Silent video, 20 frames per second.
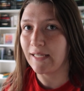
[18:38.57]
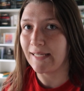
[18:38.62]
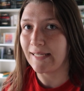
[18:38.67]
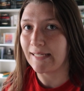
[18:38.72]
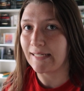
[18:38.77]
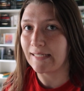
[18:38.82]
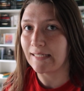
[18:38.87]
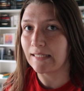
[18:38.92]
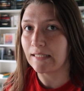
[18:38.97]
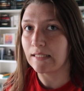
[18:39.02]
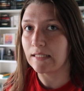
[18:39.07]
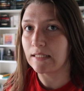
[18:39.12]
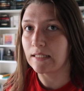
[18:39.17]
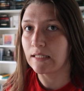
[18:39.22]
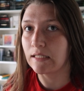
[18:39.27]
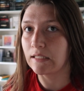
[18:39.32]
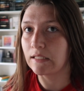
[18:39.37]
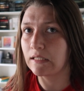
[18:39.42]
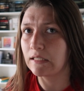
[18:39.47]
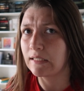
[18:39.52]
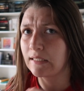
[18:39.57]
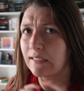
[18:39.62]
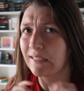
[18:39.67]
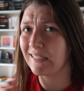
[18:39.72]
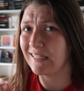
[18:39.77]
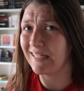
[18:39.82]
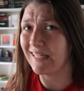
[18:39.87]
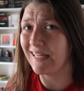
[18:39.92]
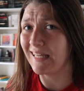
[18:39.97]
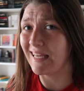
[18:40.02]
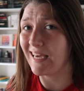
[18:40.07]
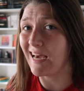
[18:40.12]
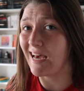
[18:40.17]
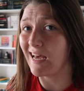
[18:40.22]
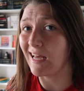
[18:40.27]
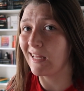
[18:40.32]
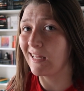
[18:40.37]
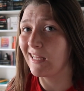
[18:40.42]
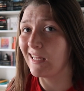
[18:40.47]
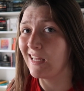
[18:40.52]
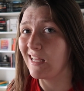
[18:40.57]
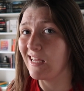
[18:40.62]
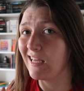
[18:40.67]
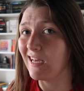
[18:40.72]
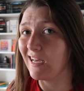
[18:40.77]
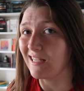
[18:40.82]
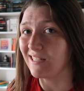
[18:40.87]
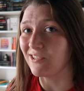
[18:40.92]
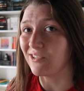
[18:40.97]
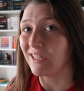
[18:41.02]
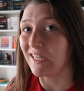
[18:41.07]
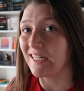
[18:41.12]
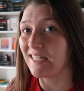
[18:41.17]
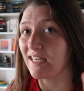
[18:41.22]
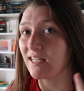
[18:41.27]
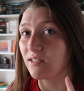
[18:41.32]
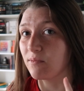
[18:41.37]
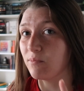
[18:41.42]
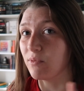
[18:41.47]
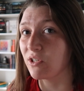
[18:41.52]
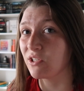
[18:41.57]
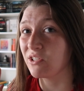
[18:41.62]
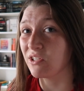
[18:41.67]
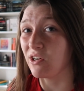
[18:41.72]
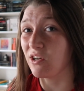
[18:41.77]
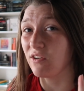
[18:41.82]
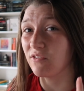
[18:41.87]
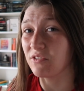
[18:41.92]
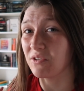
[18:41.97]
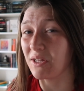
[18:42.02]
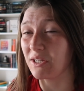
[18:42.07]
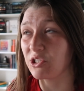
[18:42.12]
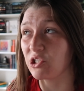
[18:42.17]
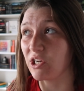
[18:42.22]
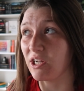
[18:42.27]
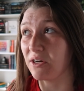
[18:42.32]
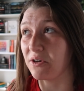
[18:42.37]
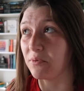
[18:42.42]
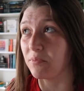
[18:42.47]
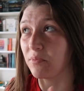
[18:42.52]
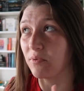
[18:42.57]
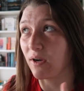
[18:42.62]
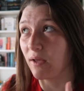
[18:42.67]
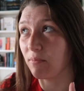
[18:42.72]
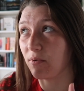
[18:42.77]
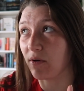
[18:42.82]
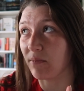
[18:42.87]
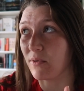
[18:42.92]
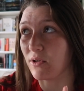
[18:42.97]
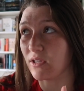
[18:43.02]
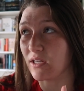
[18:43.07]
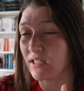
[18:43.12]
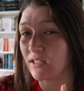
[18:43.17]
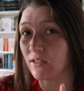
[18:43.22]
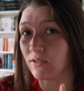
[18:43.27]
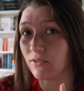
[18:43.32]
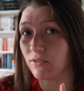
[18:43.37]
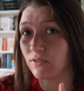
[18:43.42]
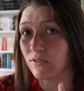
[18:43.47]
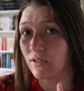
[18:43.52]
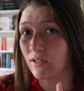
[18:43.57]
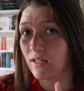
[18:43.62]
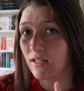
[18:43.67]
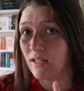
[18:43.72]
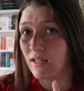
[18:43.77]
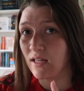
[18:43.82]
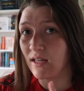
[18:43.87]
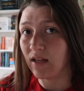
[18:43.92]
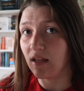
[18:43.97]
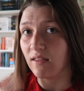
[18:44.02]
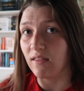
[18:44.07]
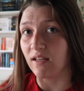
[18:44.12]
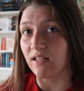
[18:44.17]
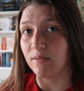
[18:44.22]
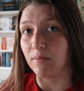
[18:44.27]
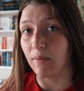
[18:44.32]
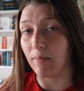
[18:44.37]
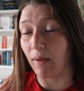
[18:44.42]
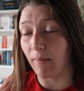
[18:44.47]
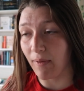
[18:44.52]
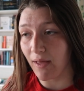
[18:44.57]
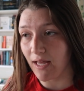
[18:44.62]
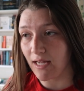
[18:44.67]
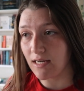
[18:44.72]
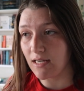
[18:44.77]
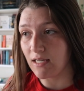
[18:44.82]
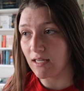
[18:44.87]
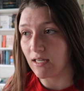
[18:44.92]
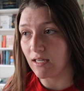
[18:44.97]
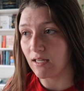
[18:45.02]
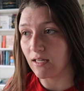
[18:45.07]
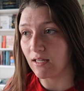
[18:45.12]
And yeah, I still need to take some books off, so that should help when I put them on these little things above my bed.